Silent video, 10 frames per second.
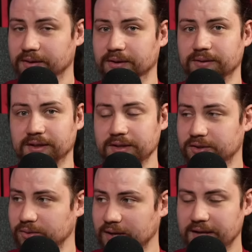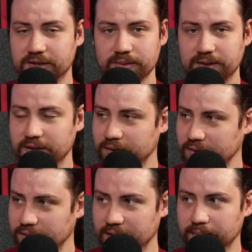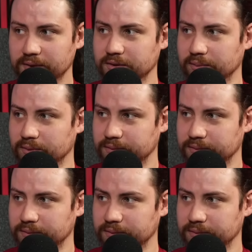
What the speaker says: Okay, so anytime you kill a unit, you get a blood type point.